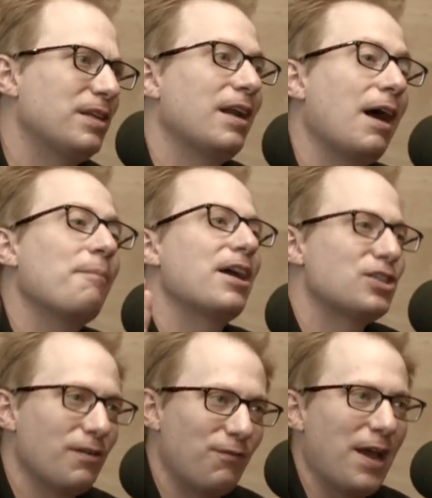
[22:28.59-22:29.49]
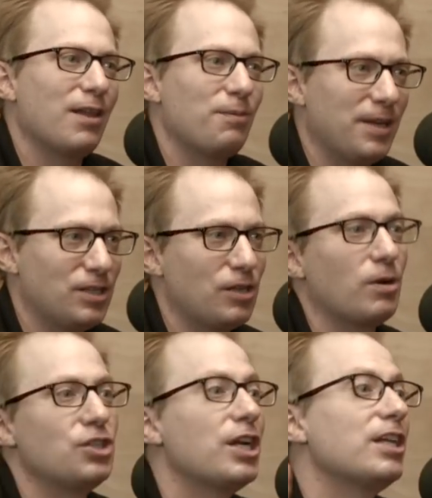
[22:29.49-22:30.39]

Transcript: And I'm actually a fan of the Beat Generation.